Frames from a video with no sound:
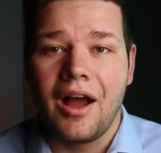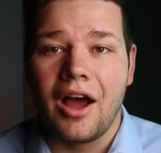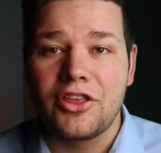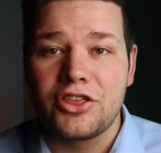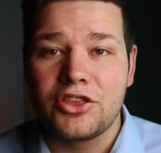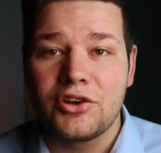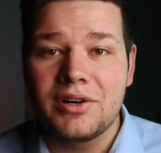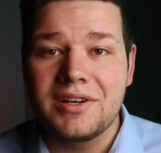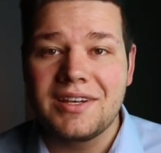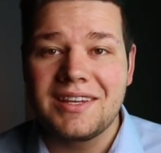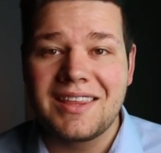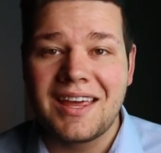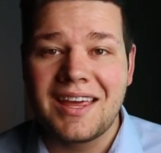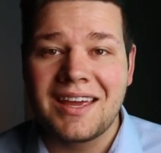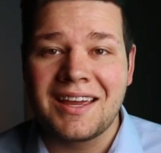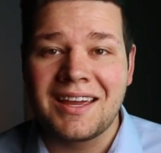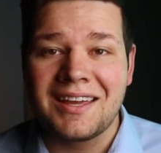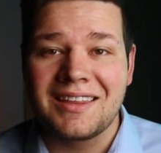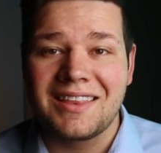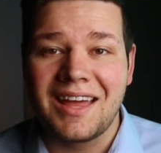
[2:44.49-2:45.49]
A third
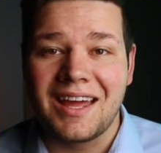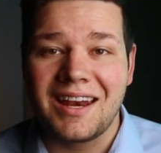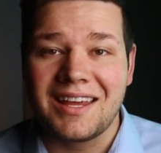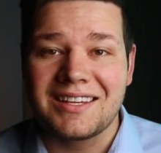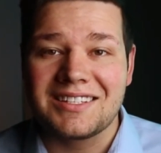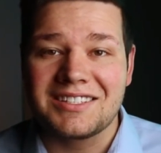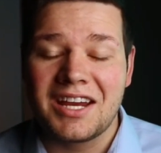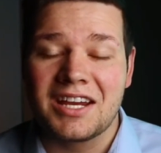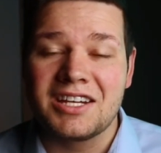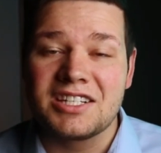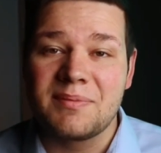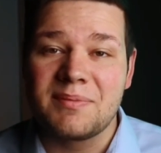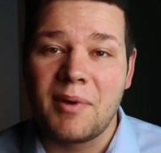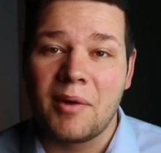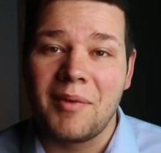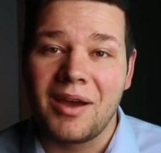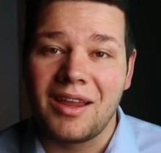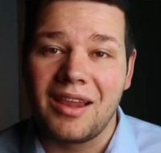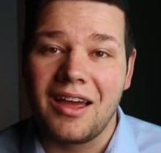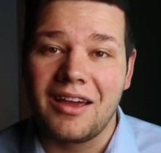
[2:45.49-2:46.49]
thing that has changed
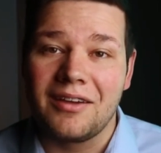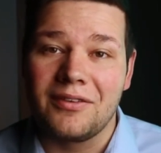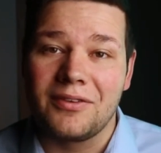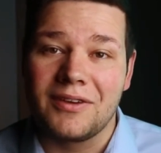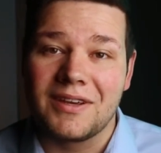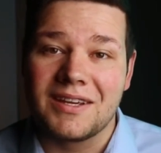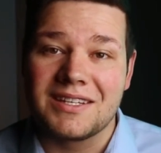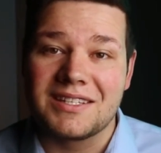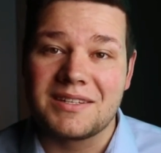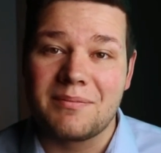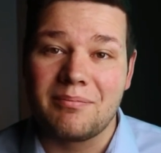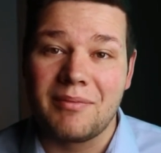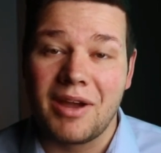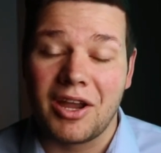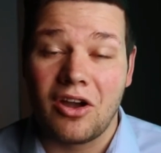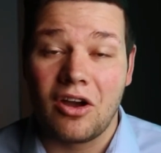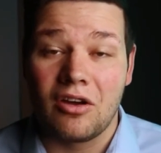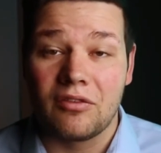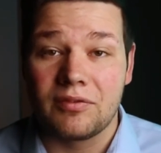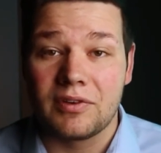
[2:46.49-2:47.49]
about my life is my
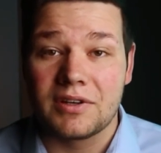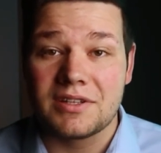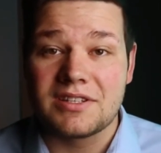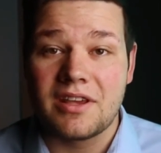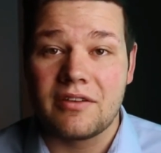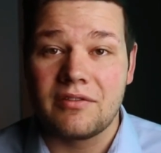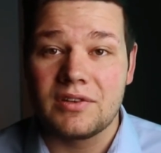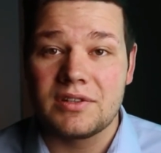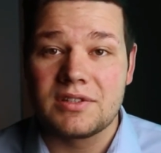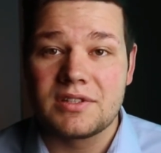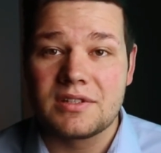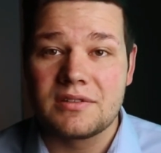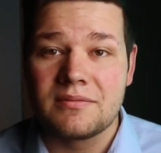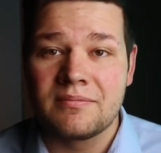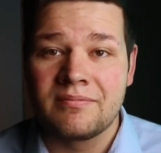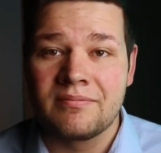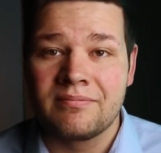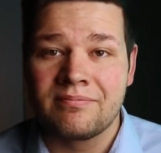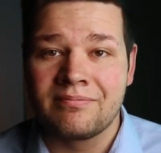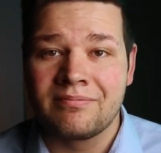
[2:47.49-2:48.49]
confidence levels.
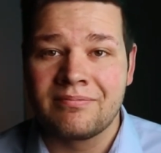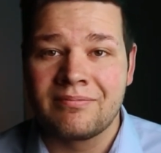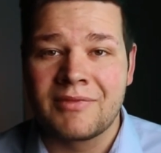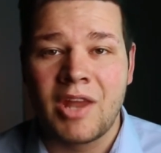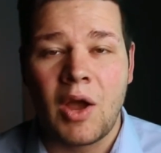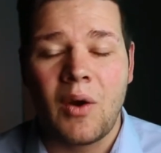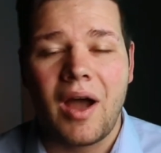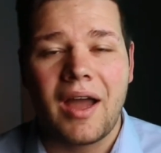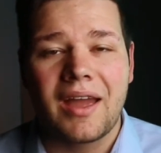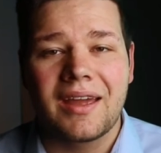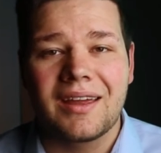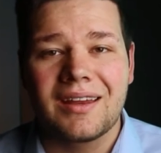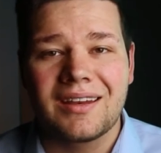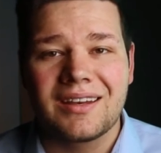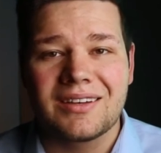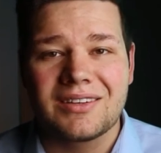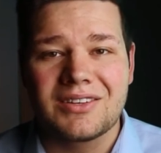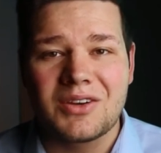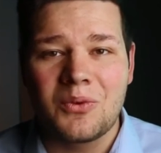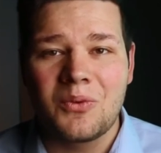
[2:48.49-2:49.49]
Now, I
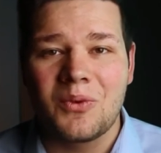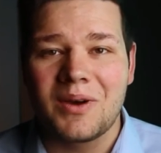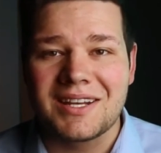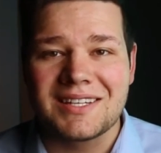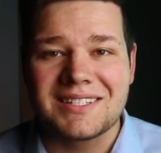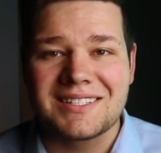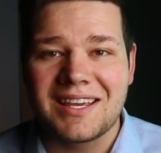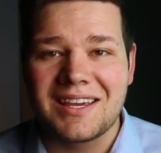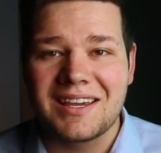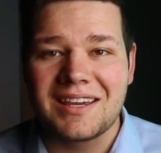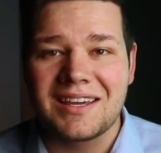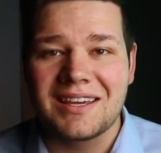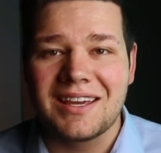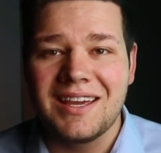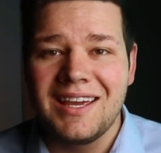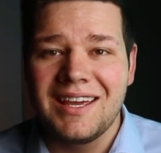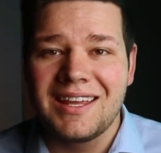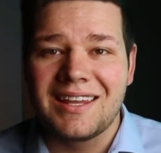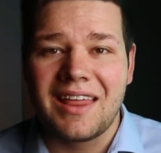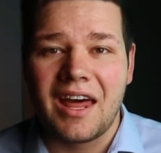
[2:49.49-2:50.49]
don't want to say
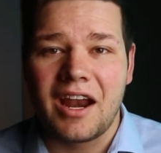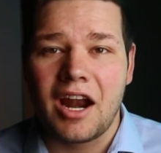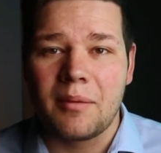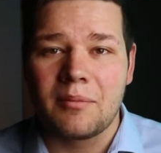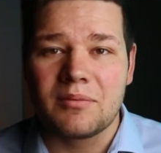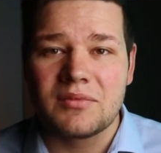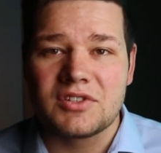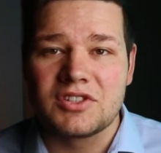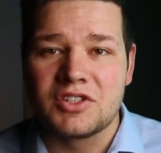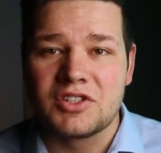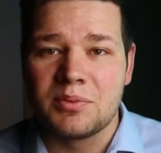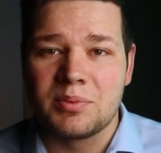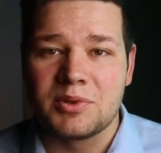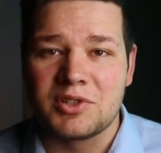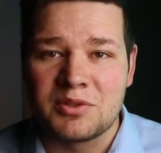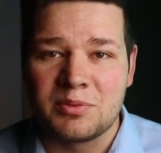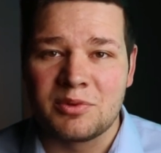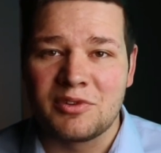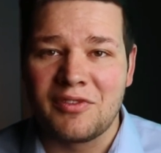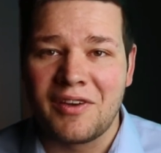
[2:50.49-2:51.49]
that I'm super,
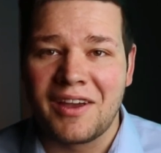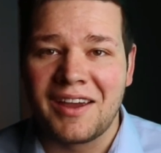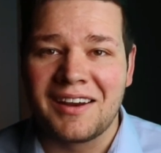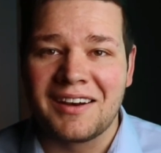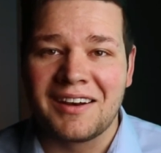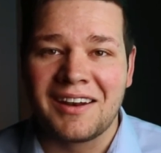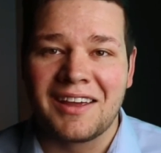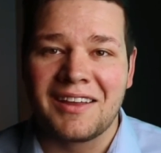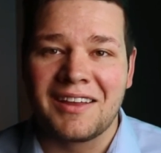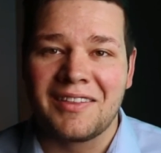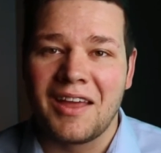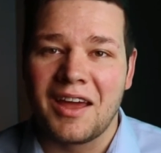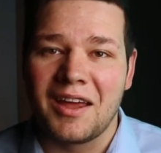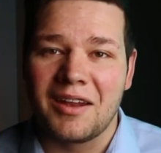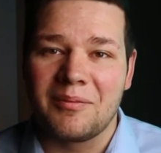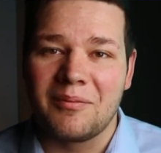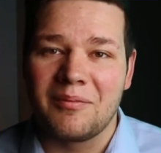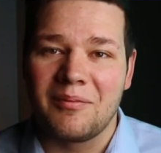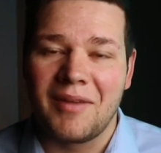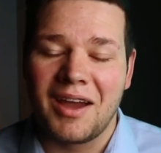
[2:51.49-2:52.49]
super vain and
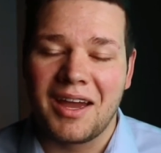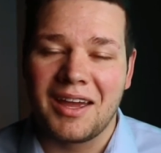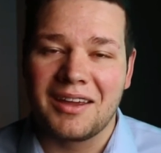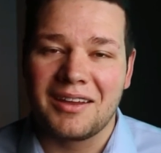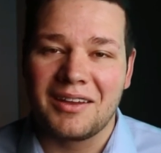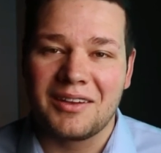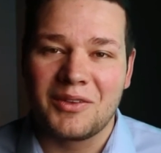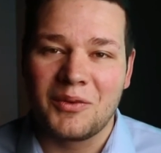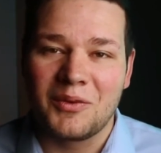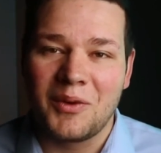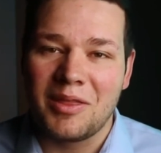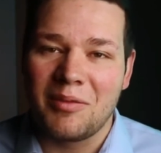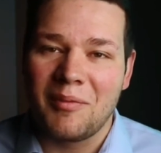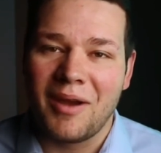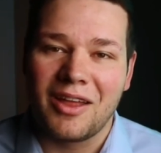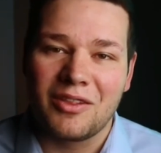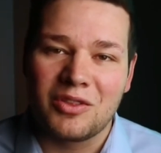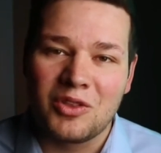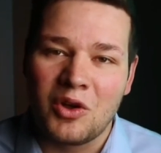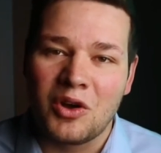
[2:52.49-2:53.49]
that the way that
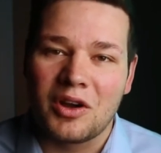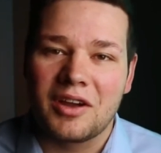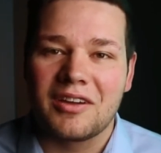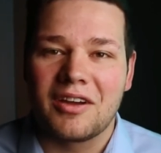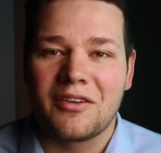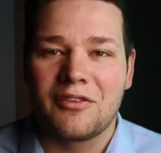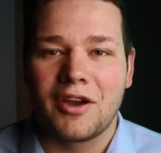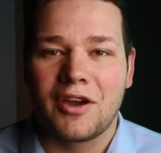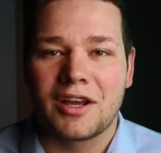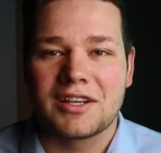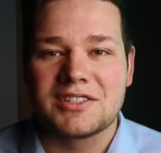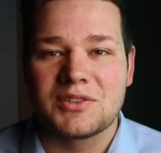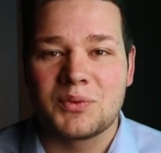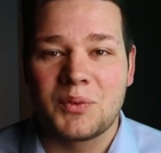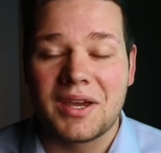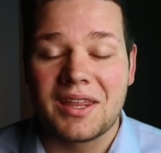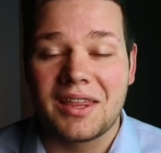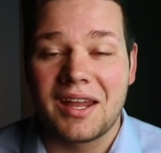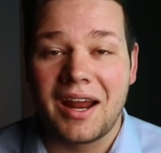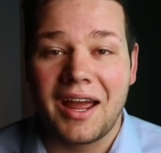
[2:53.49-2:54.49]
my look affects the
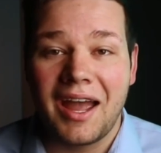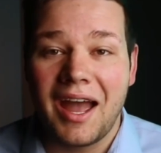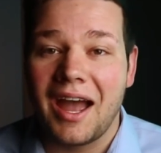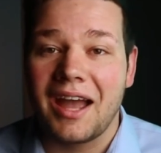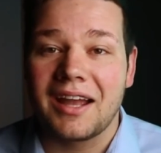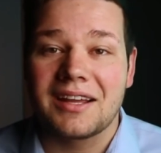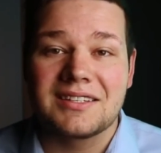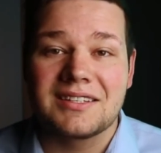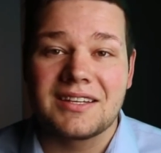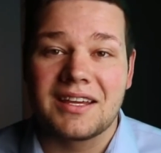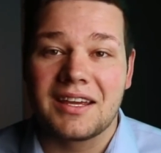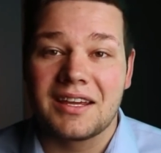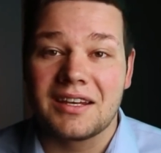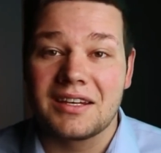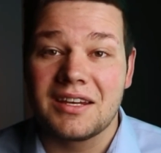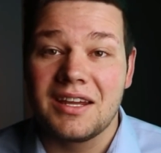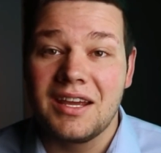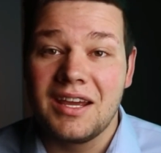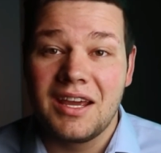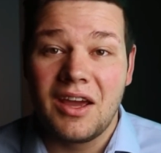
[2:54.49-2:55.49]
way that I act
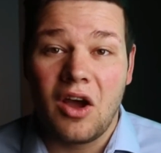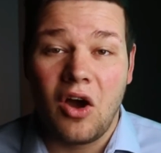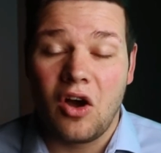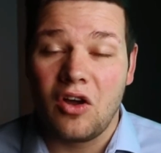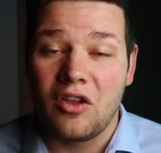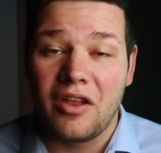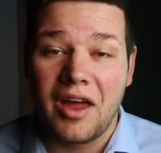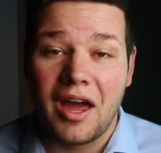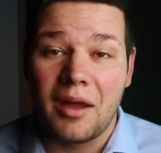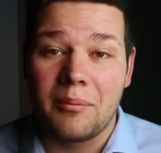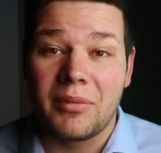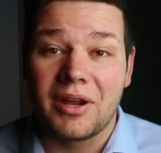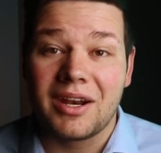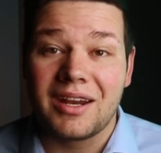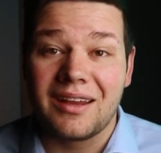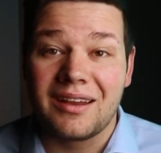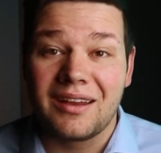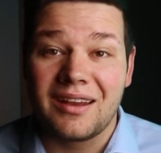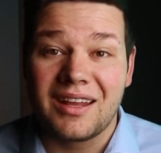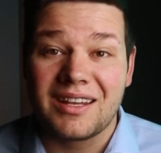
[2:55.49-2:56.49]
and all that,
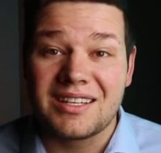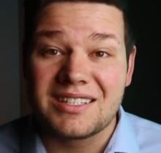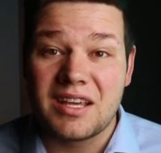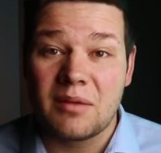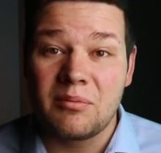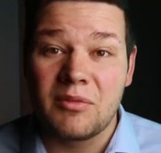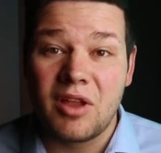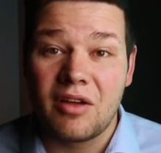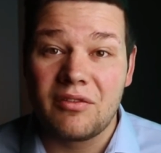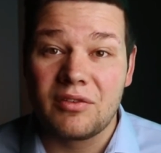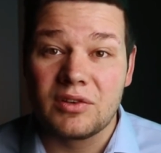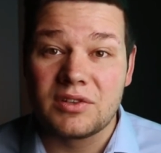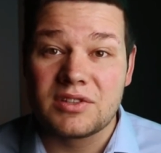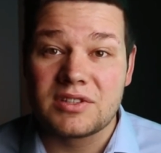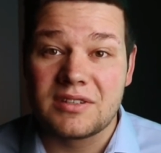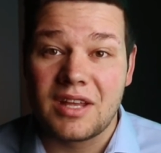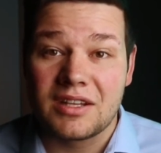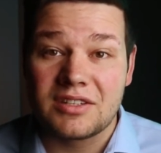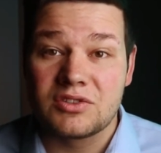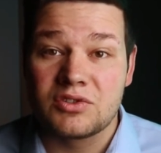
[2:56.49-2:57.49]
but in some
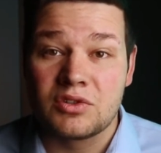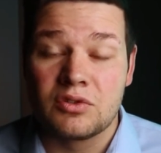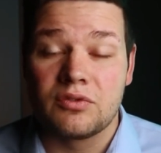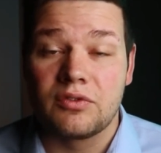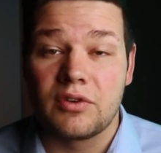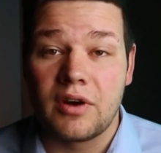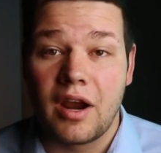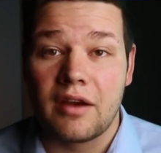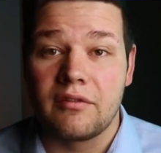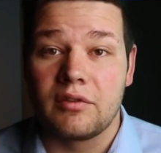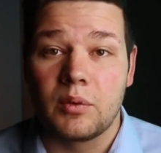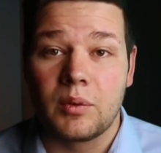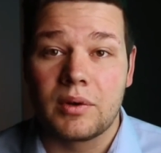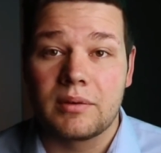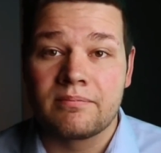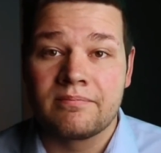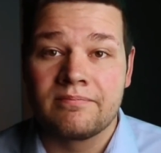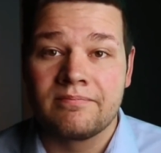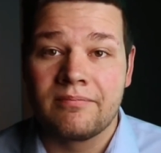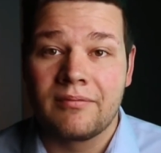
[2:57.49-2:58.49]
levels, that's true for everyone.